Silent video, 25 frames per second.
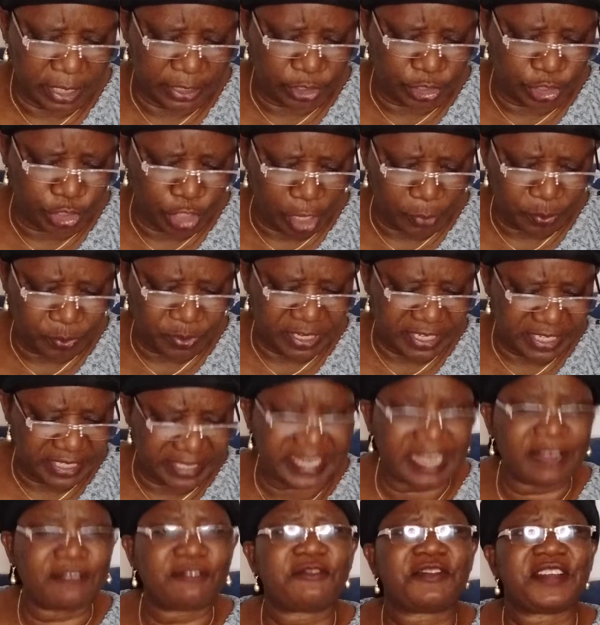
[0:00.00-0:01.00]
Job
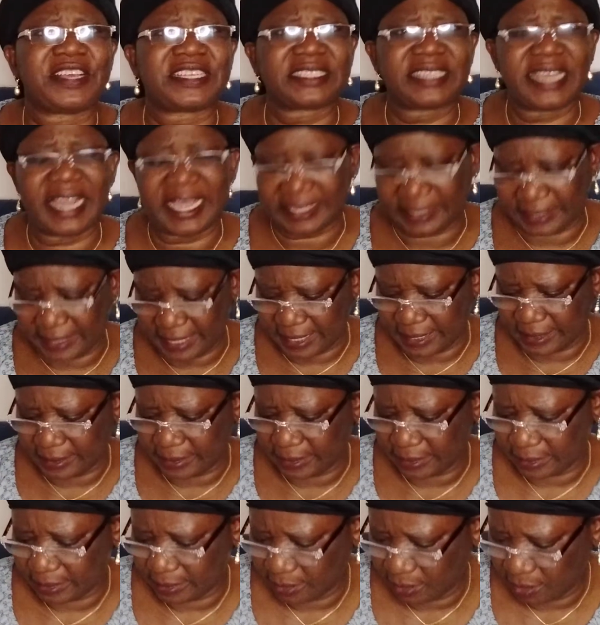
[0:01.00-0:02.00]
27 verse 9
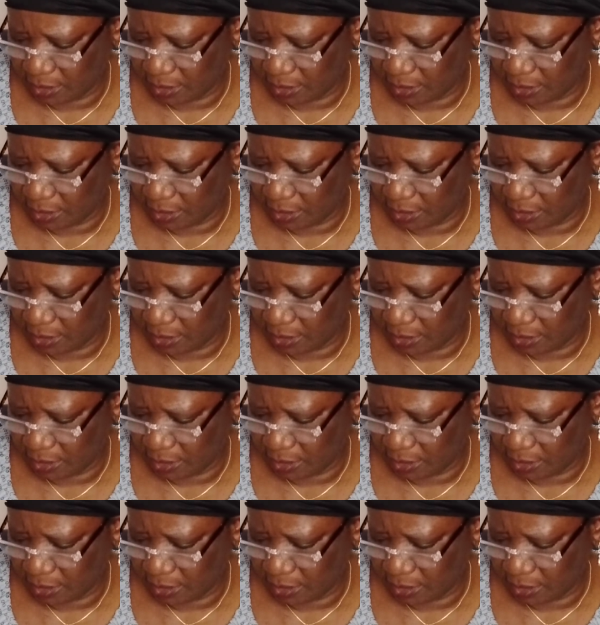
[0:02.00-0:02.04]
says.